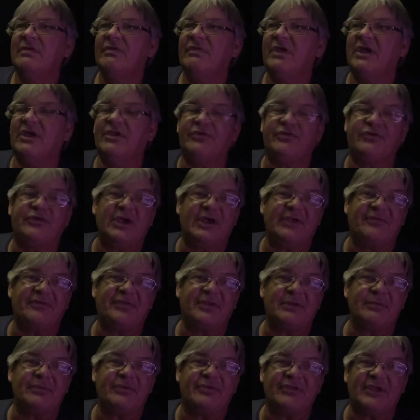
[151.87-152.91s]
There's just
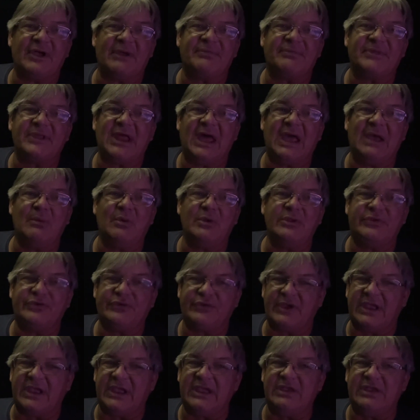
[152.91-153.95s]
some stuff that I would
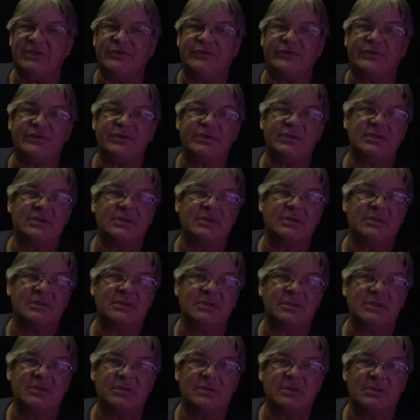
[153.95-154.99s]
change
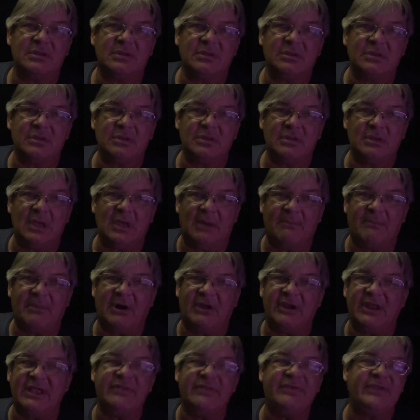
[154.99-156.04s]

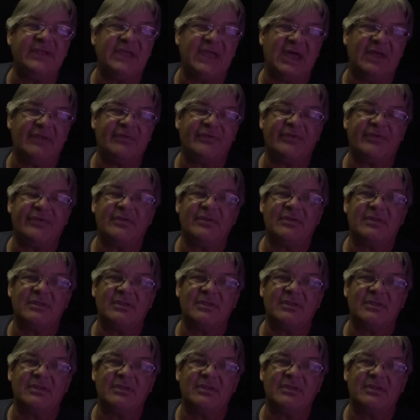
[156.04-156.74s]
about ATS.